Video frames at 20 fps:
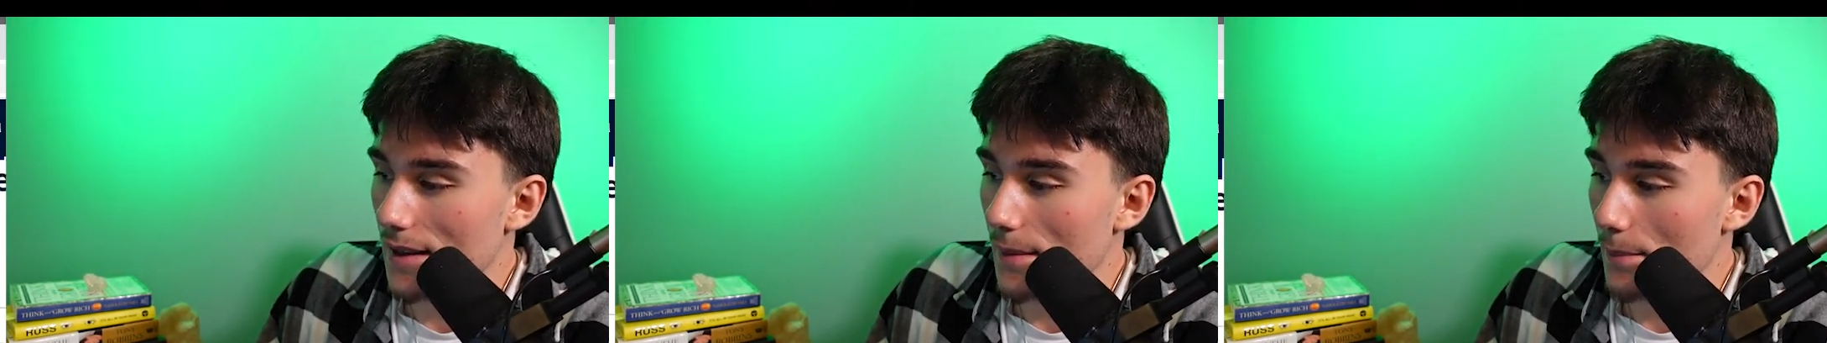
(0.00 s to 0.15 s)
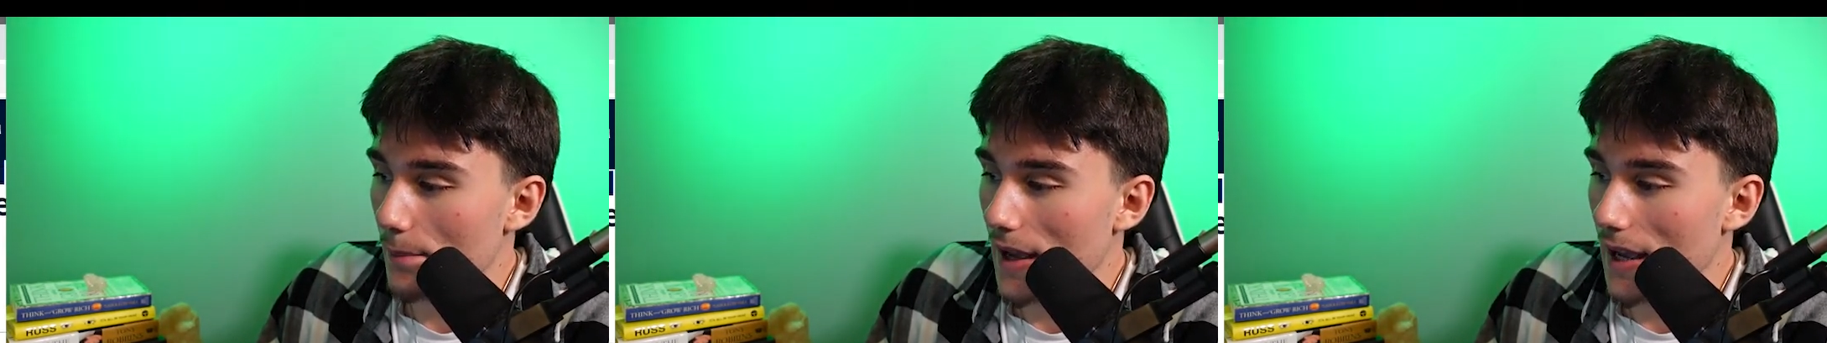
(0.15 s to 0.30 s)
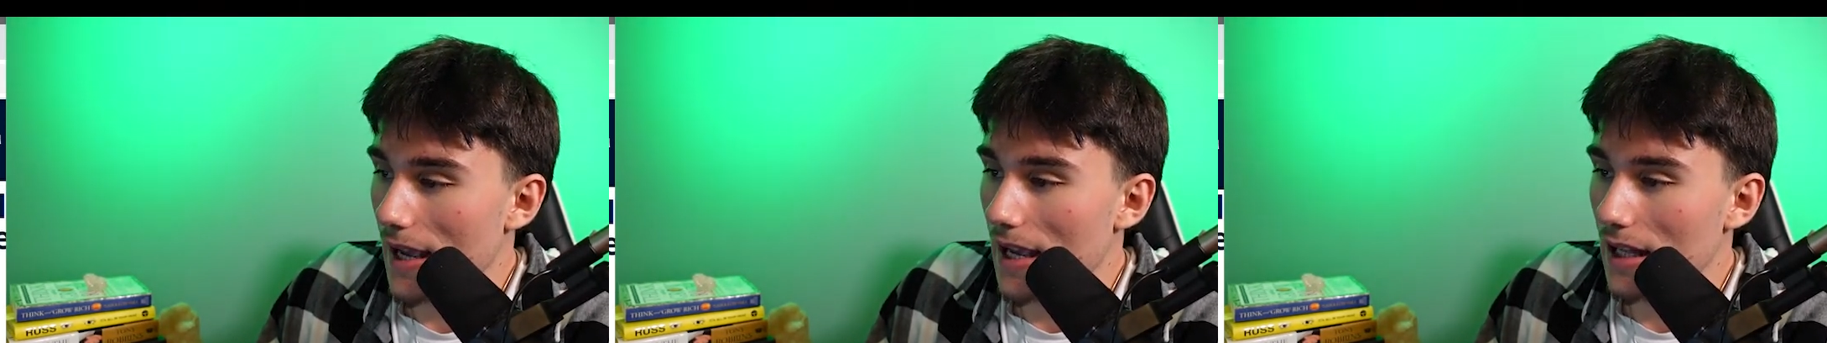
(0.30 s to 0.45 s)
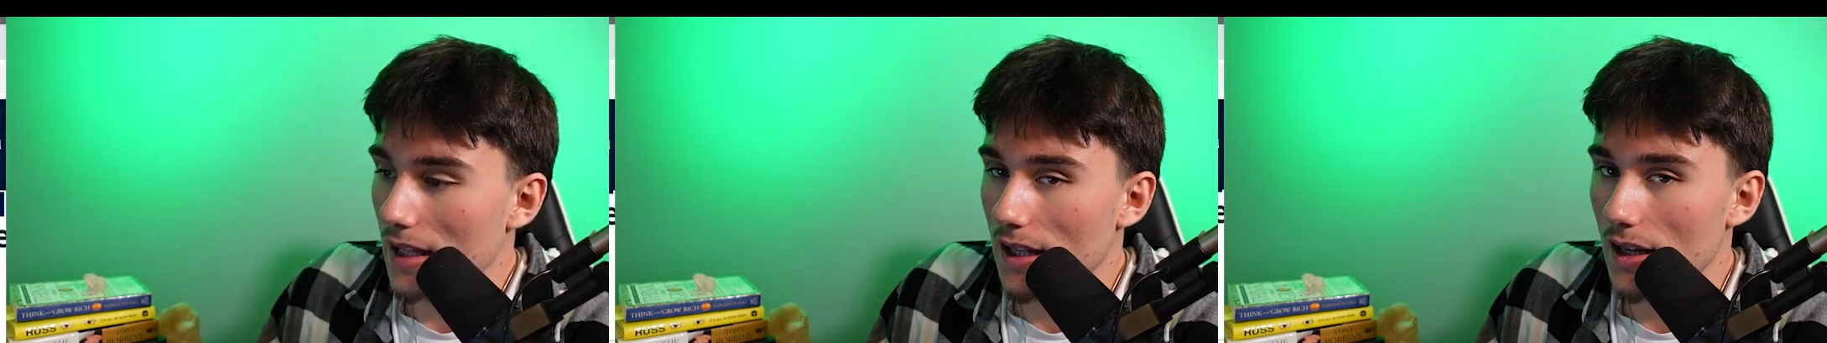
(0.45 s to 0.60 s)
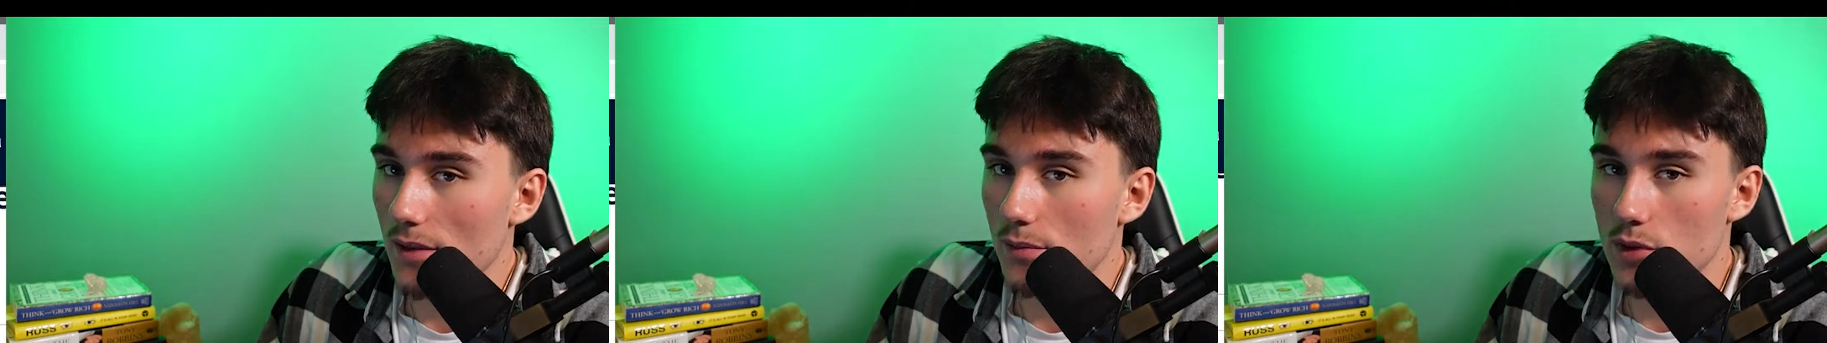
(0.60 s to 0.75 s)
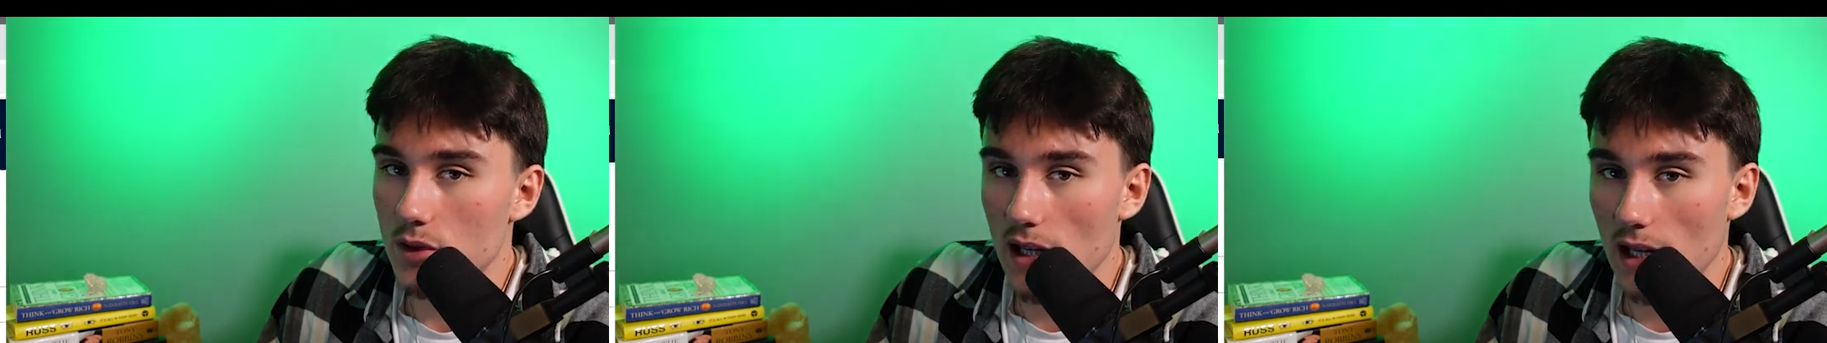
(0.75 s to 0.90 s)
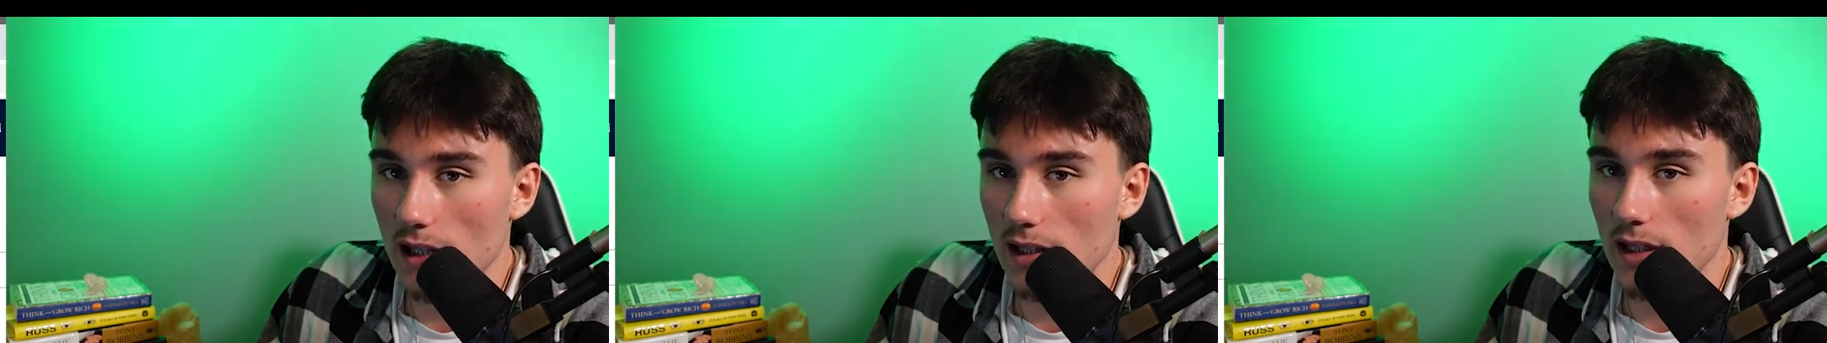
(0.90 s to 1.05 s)
the main
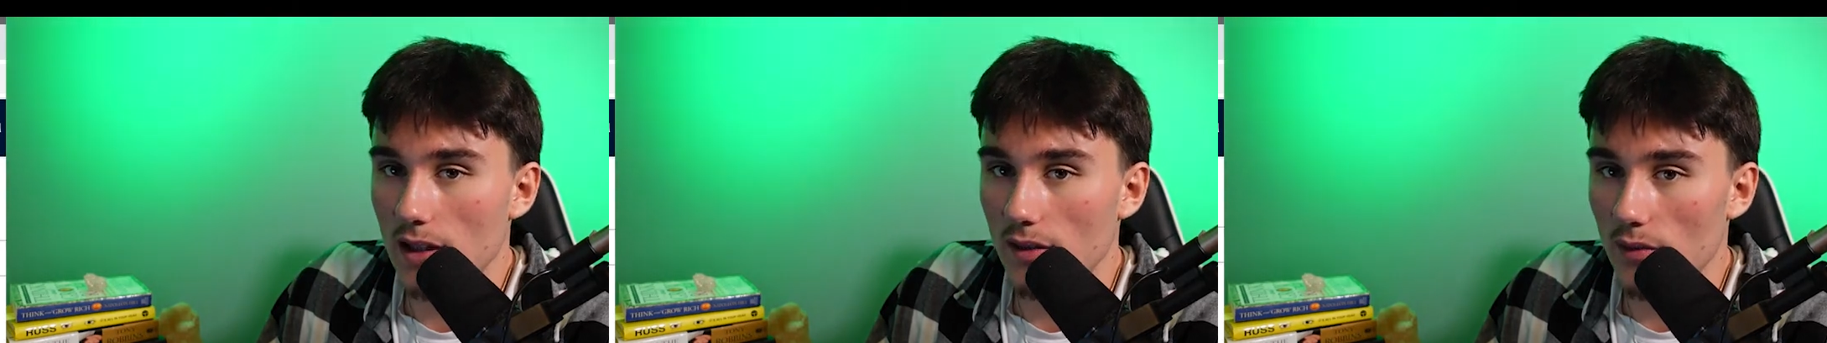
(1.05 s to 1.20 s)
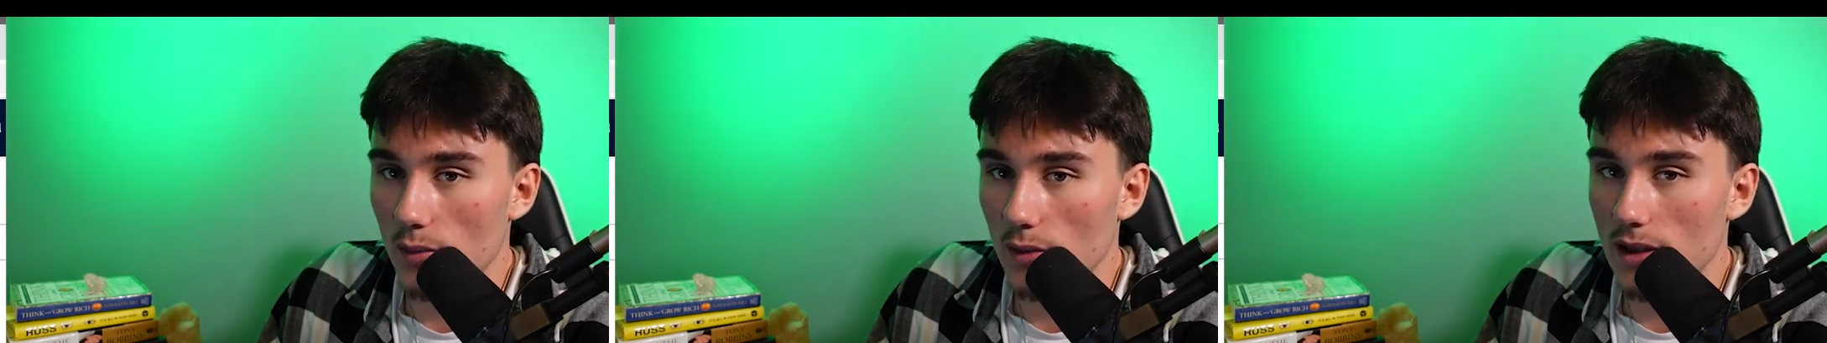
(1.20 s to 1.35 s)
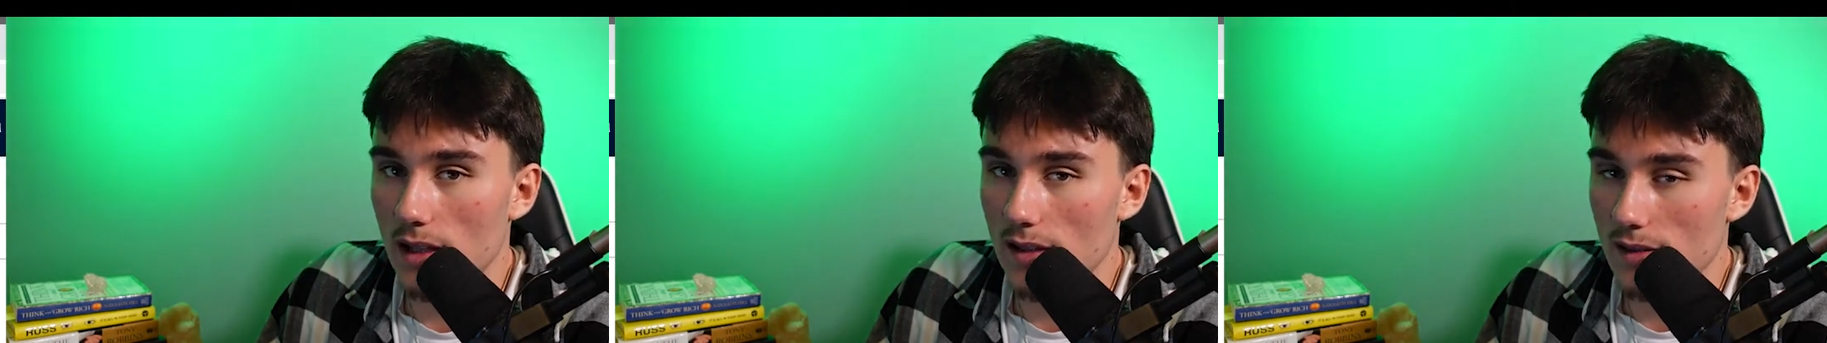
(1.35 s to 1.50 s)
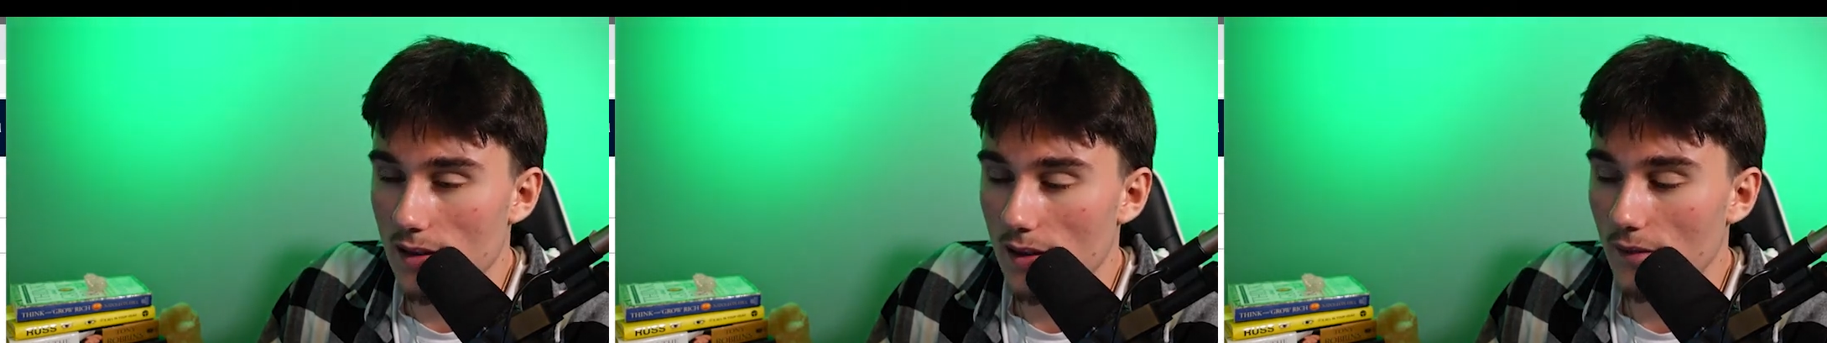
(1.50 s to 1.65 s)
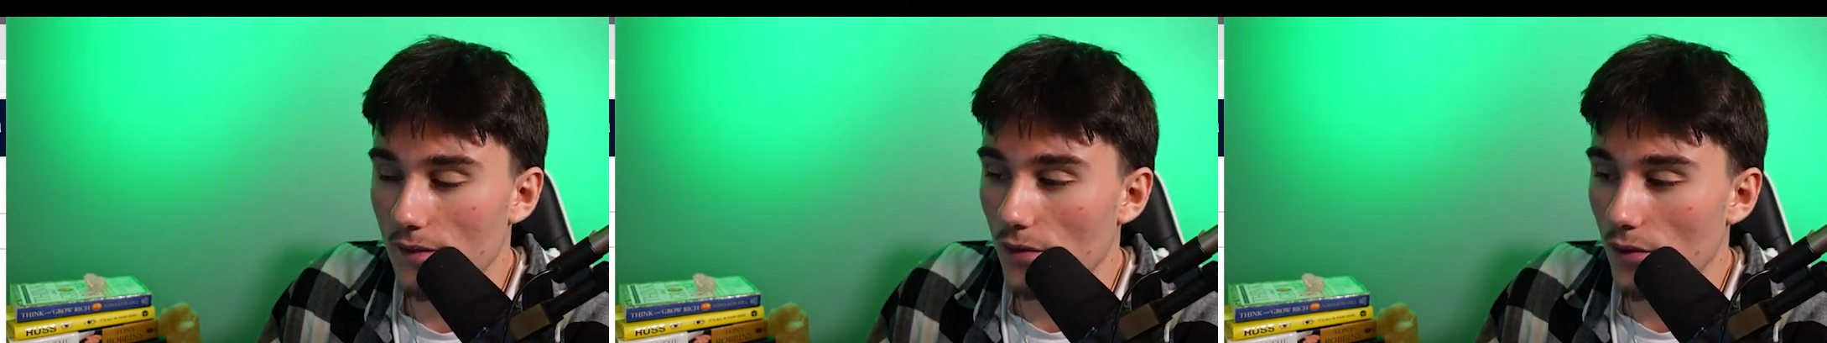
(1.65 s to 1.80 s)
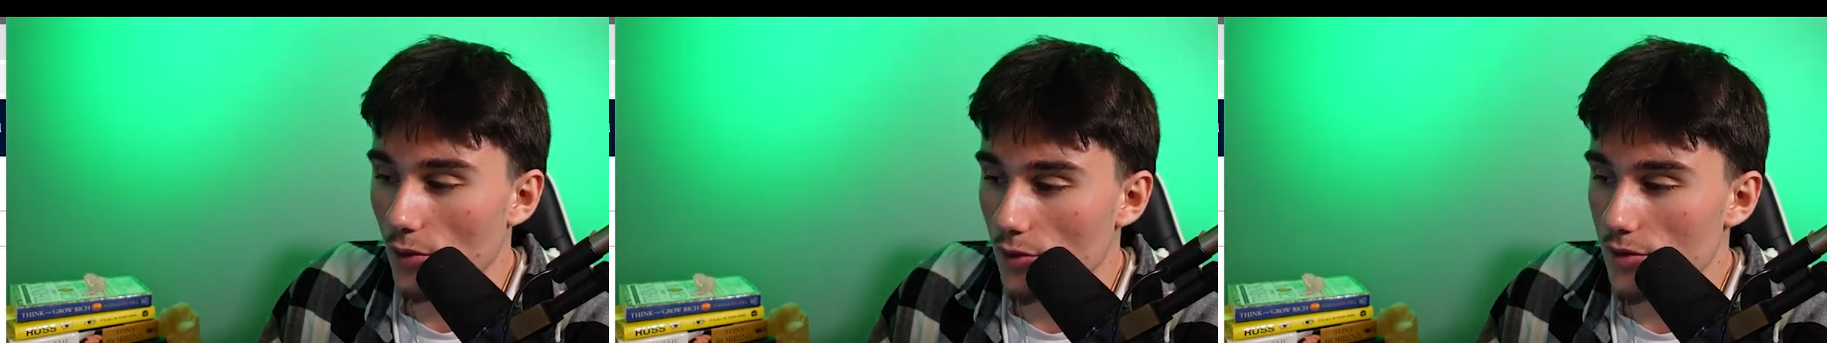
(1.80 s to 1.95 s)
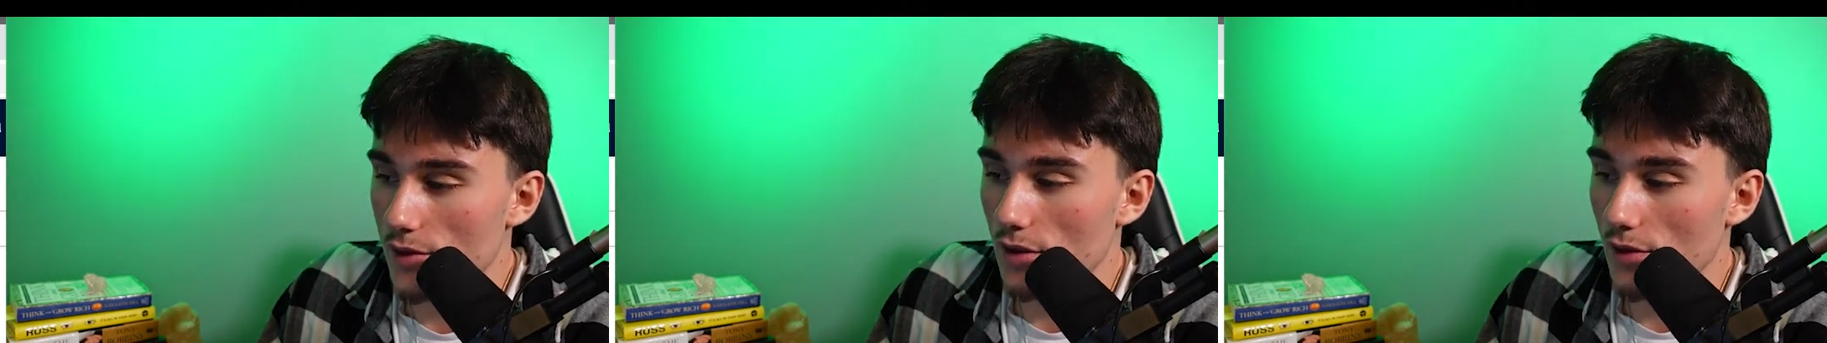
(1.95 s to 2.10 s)
objective with this
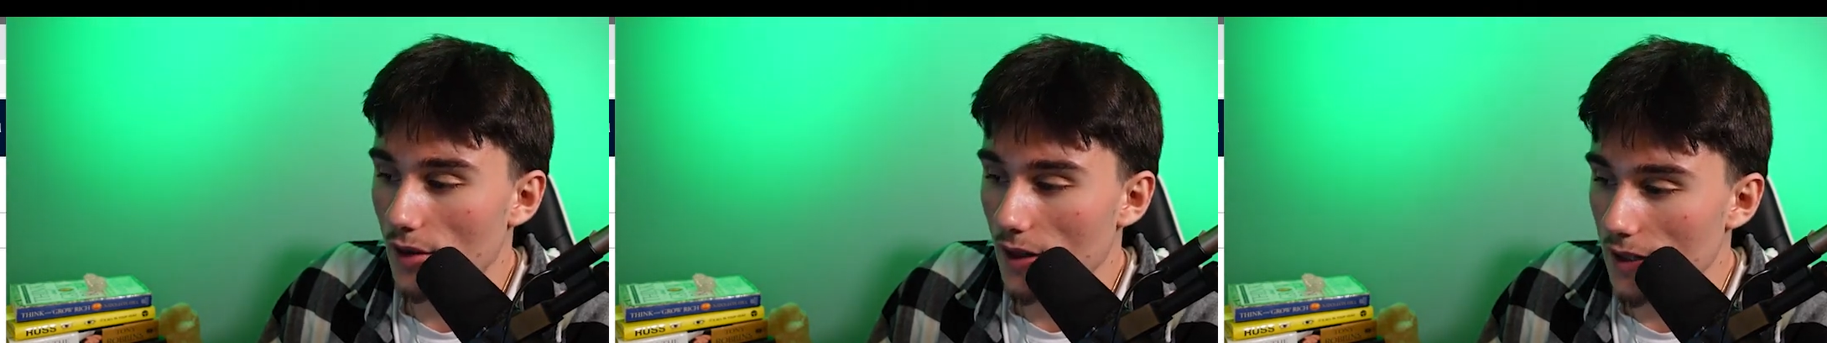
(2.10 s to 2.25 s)
influencer